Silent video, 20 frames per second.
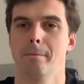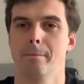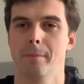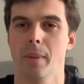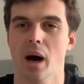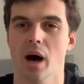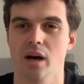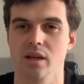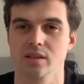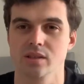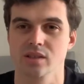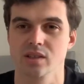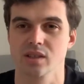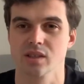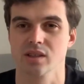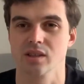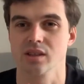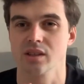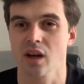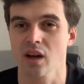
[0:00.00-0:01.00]
But
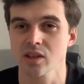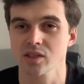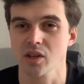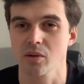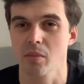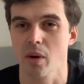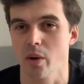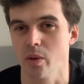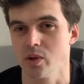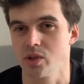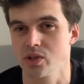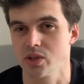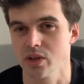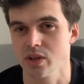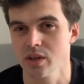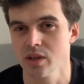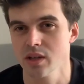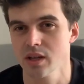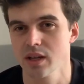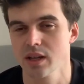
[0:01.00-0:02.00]
does
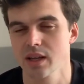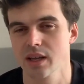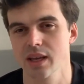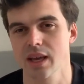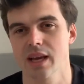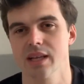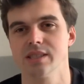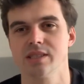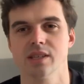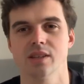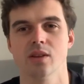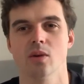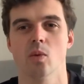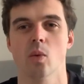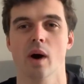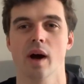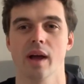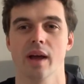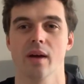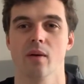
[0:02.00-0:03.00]
emotion get in the
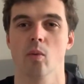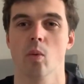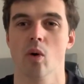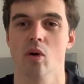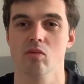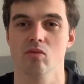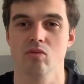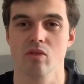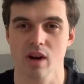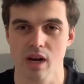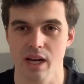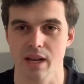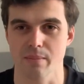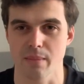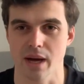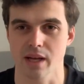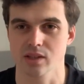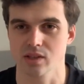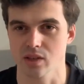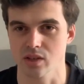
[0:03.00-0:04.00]
way of what really
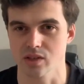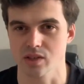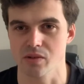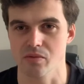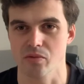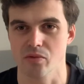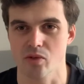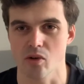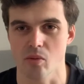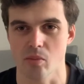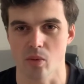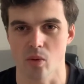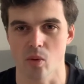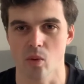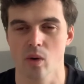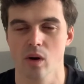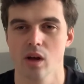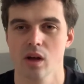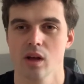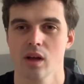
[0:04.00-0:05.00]
matters in
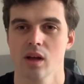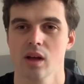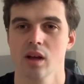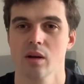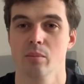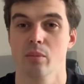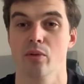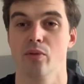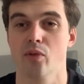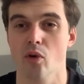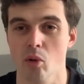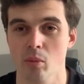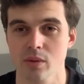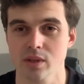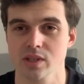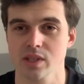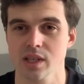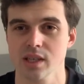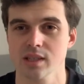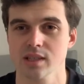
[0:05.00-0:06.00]
football?
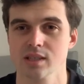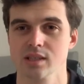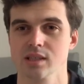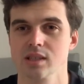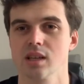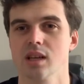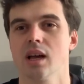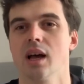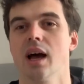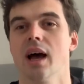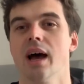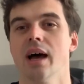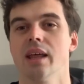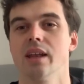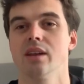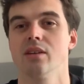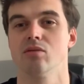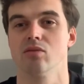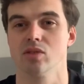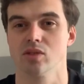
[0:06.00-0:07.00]
Performances
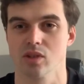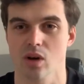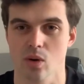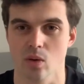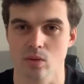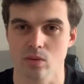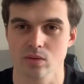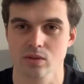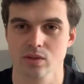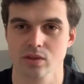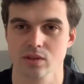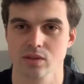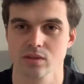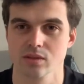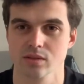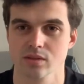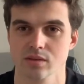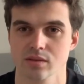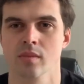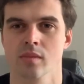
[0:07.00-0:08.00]
and results.
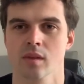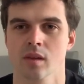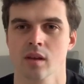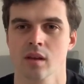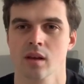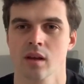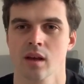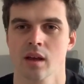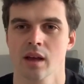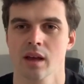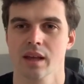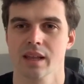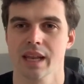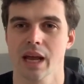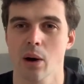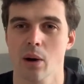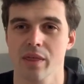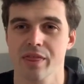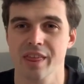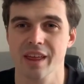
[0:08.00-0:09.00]

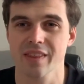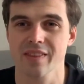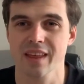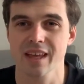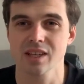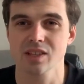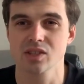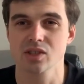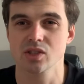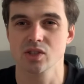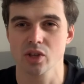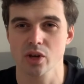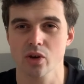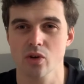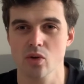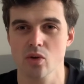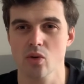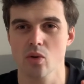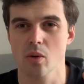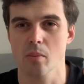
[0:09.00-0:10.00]
Now, I think there's
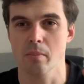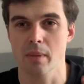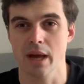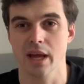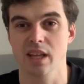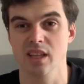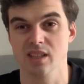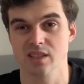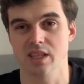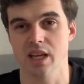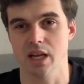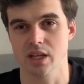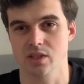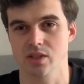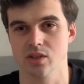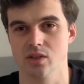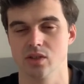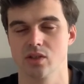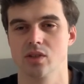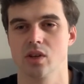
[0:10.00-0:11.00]
two main
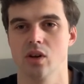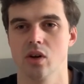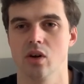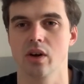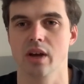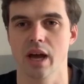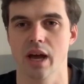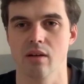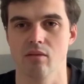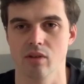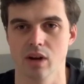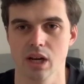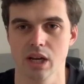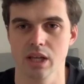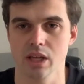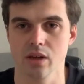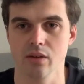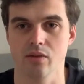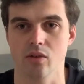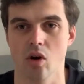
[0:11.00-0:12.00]
sections to look at, really.
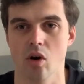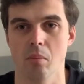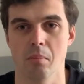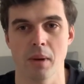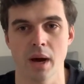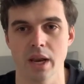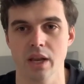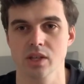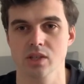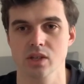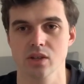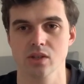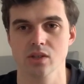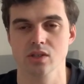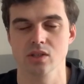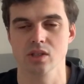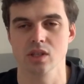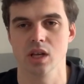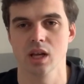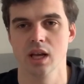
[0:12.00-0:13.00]
You've got
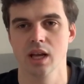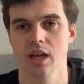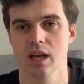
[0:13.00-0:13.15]
managers